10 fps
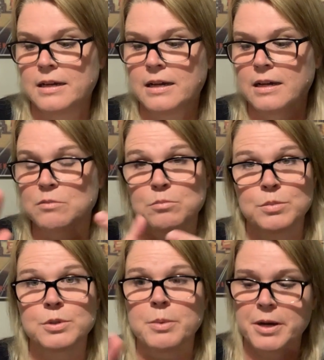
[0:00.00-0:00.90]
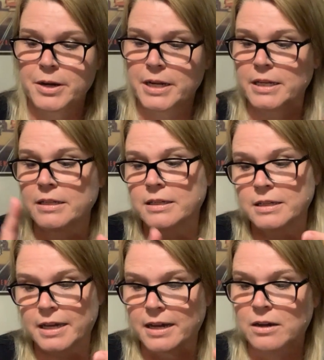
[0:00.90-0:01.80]
Uh, blueberry,
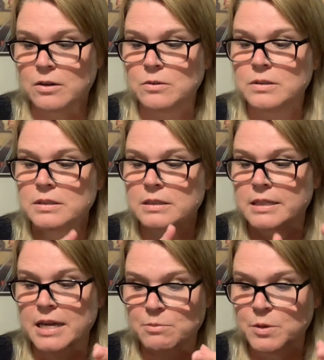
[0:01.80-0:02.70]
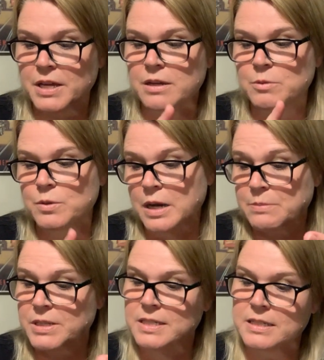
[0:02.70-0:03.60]
cacao, camu camu,
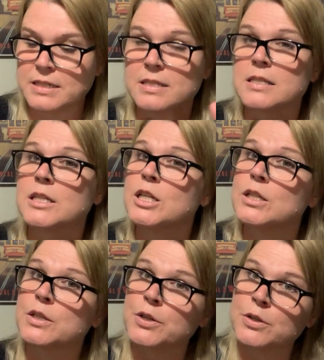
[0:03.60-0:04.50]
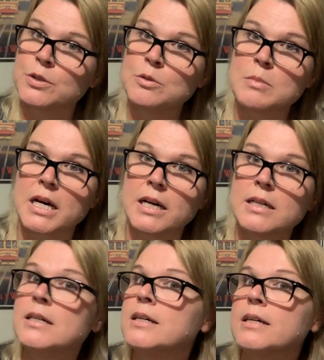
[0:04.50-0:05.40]
hibiscus,
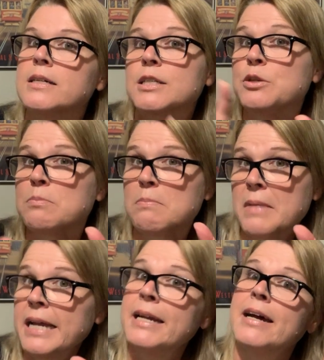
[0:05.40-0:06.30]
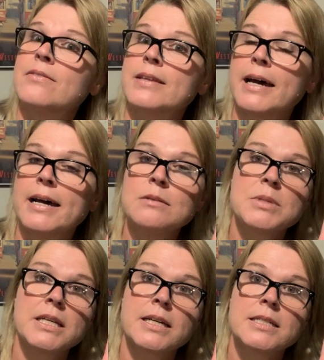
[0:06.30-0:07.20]
lucuma. You might have that
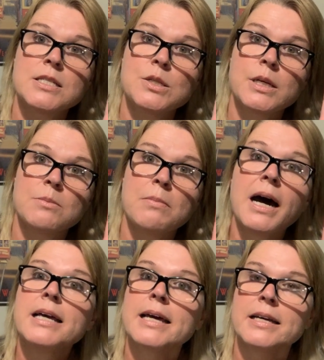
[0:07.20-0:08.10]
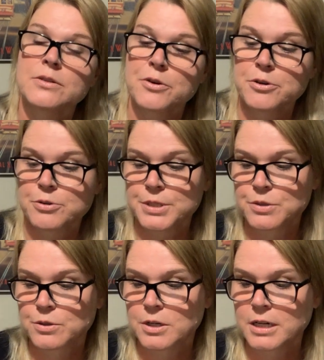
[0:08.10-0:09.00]
because you can buy that at the grocery
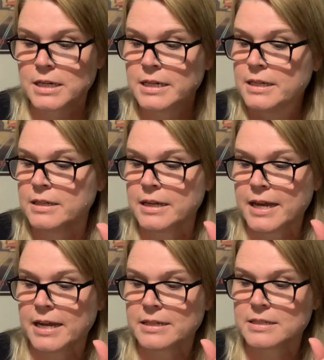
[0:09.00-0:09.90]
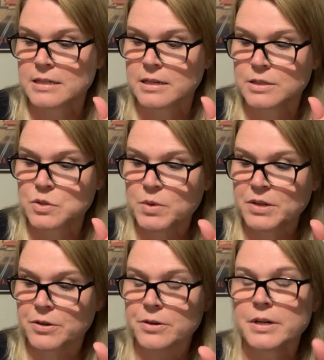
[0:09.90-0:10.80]
store as a
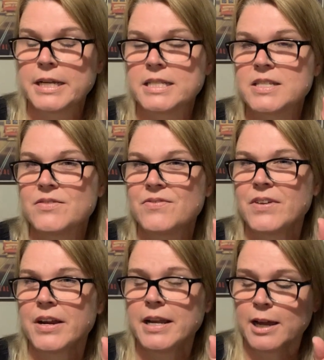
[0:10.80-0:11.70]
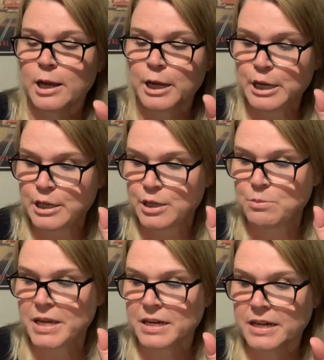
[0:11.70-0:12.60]
sweetener. It's very high in
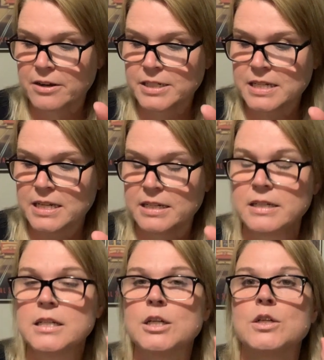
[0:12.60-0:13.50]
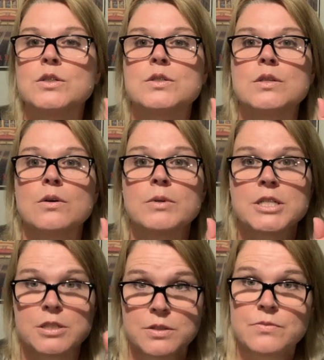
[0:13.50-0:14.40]
beta carotene, so
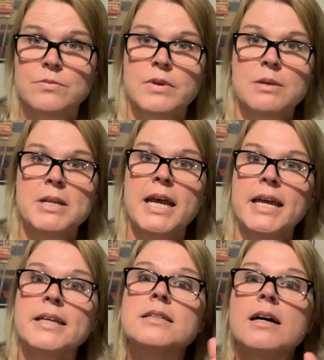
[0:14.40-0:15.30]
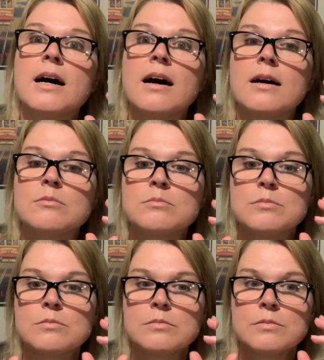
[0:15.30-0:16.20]
which is vitamin A,
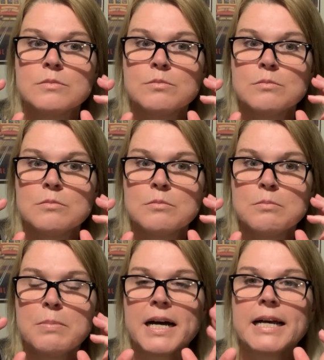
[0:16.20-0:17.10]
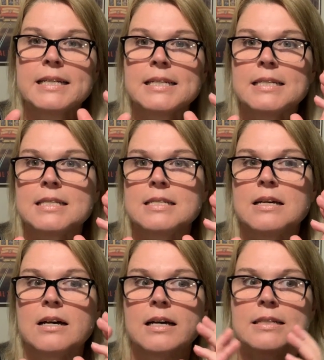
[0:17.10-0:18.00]
um, but it's
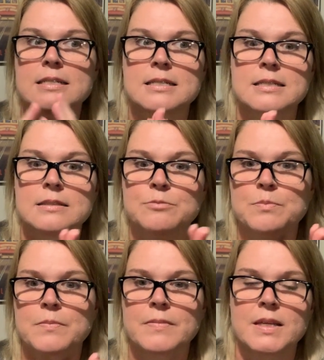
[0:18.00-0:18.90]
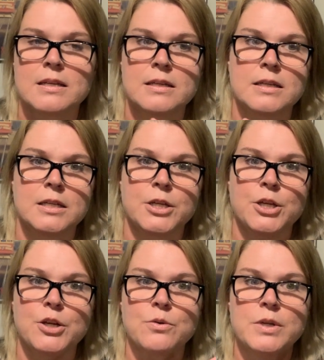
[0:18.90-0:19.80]
not,
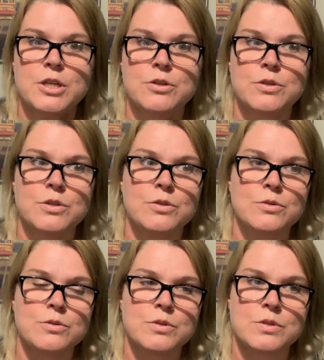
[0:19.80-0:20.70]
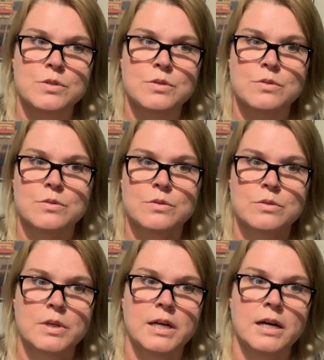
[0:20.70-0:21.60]
you know, when you use
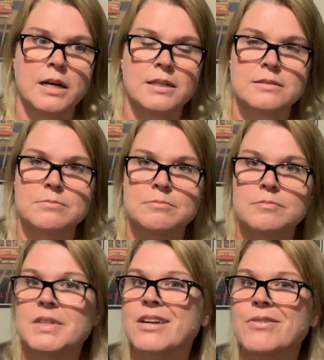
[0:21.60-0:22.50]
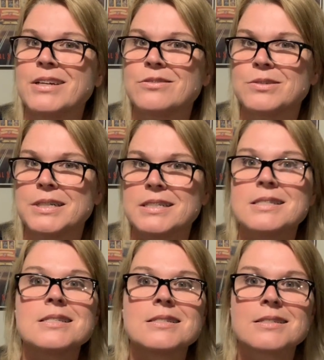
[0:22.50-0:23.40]
um, like
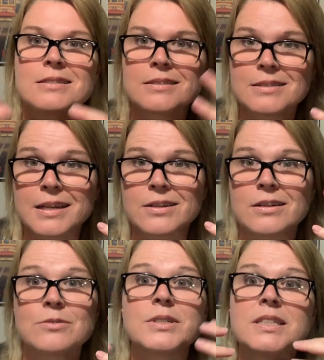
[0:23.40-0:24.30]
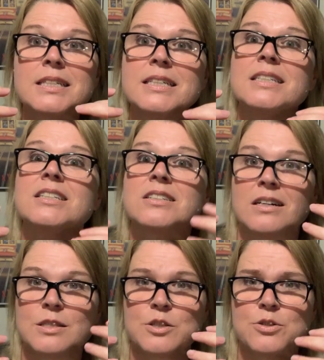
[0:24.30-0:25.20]
retinoids that are really
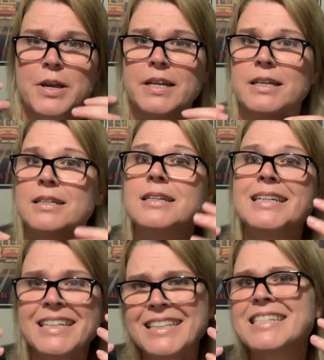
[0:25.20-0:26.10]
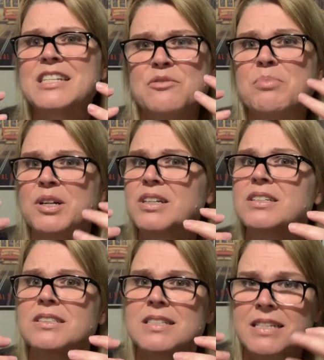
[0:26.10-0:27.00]
concentrated. That stuff
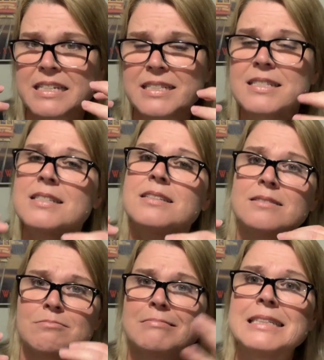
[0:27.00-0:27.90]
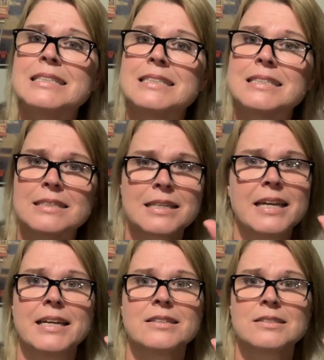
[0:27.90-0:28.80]
burns, like it's, uh, I
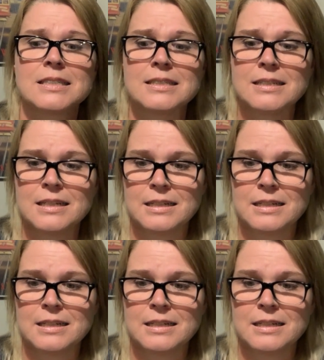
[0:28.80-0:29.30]
can't handle it.